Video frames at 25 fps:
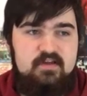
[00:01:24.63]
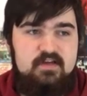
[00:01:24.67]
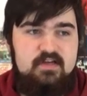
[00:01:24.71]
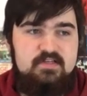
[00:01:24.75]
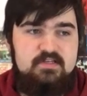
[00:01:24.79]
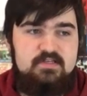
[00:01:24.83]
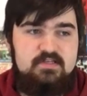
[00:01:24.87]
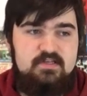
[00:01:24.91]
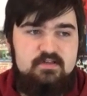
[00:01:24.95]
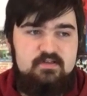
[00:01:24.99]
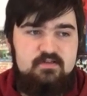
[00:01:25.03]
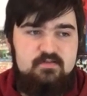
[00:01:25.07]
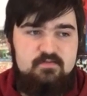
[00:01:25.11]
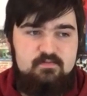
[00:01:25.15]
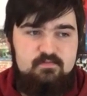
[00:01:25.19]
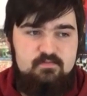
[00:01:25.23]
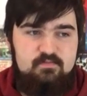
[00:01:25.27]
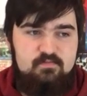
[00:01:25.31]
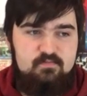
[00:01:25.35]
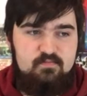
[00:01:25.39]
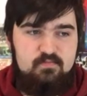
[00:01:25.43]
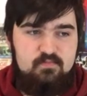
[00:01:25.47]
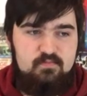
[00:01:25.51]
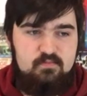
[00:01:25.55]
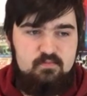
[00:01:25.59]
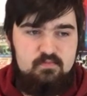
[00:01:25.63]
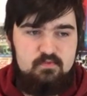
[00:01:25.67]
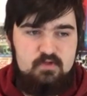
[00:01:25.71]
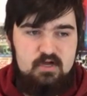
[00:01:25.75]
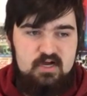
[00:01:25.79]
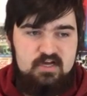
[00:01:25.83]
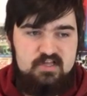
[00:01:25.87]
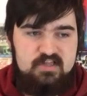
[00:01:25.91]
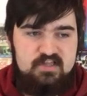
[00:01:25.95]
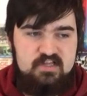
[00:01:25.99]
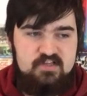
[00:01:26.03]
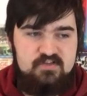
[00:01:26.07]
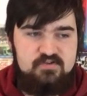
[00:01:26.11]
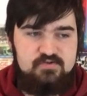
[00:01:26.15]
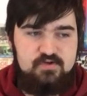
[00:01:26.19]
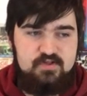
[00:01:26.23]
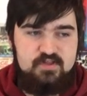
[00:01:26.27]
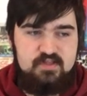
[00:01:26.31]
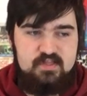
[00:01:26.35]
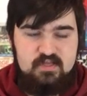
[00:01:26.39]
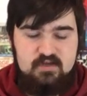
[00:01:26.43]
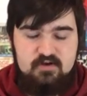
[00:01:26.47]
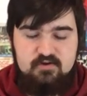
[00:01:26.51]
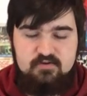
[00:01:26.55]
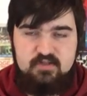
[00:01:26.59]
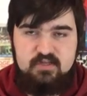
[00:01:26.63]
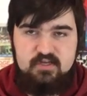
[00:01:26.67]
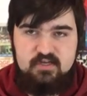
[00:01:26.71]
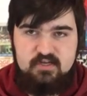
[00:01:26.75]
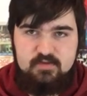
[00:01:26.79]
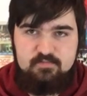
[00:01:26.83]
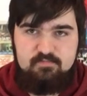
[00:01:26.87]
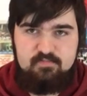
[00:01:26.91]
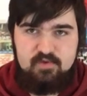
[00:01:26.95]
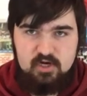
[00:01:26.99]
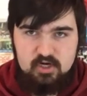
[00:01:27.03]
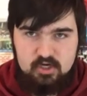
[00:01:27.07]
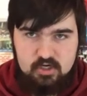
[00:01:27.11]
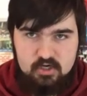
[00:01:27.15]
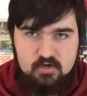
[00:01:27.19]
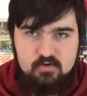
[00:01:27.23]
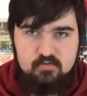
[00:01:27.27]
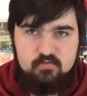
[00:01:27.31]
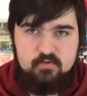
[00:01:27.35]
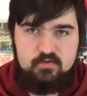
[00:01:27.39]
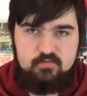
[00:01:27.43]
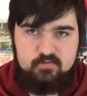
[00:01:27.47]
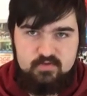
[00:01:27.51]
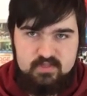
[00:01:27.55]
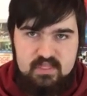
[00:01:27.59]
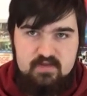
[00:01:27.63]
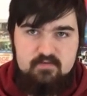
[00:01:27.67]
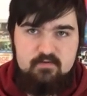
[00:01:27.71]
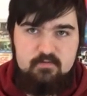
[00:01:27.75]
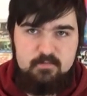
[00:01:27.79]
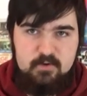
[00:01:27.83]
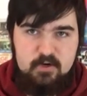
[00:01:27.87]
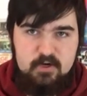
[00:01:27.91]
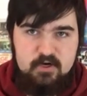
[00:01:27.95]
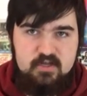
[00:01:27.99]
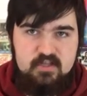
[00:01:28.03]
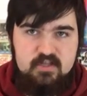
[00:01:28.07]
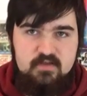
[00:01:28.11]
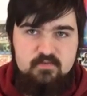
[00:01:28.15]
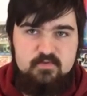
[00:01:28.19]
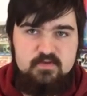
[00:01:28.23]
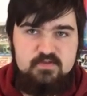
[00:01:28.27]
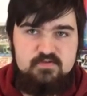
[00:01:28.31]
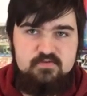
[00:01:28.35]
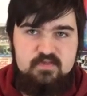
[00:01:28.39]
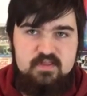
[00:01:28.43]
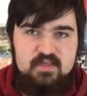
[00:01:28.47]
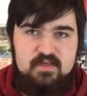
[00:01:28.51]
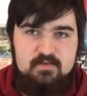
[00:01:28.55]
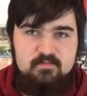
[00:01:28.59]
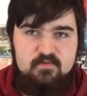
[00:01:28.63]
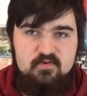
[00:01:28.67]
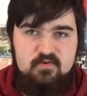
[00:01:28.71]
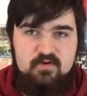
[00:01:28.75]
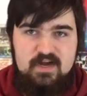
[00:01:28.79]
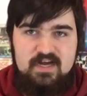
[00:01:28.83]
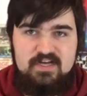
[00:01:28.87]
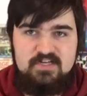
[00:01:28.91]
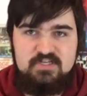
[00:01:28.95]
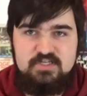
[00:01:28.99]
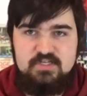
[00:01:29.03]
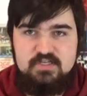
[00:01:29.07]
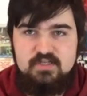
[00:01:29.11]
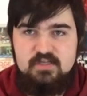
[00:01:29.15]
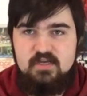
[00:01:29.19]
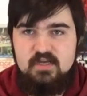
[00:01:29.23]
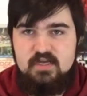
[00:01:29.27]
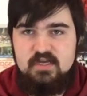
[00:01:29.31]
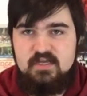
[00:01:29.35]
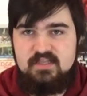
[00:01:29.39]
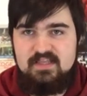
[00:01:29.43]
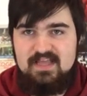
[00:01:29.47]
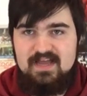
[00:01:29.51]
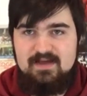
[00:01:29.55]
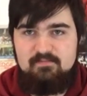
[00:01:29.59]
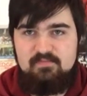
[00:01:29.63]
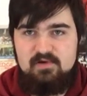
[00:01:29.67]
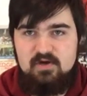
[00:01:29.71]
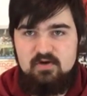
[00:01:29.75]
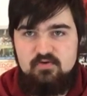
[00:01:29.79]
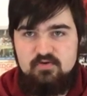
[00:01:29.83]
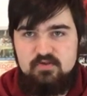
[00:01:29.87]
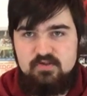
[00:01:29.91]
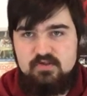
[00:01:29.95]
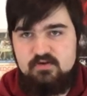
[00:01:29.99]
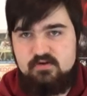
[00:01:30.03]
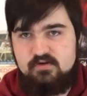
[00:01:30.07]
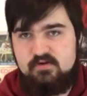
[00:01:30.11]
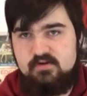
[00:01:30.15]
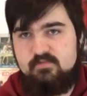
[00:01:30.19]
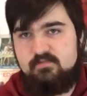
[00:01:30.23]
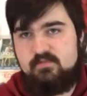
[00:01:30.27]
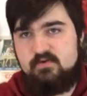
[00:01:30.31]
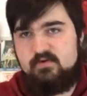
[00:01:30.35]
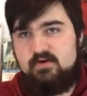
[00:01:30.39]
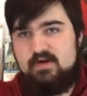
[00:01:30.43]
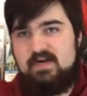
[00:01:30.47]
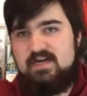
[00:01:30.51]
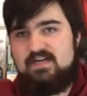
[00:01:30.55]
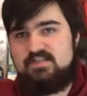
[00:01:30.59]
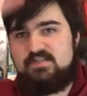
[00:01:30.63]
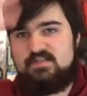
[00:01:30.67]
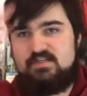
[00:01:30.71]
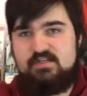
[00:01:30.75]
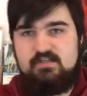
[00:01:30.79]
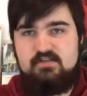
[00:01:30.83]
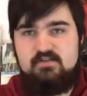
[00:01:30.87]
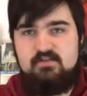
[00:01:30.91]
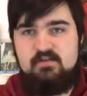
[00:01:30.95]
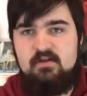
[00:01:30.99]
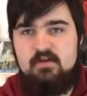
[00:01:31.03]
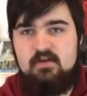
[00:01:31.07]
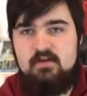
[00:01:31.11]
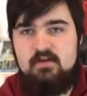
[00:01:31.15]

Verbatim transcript: I just lost interest. The only good part was what they were marketing, which was him crashing that poster, him crashing.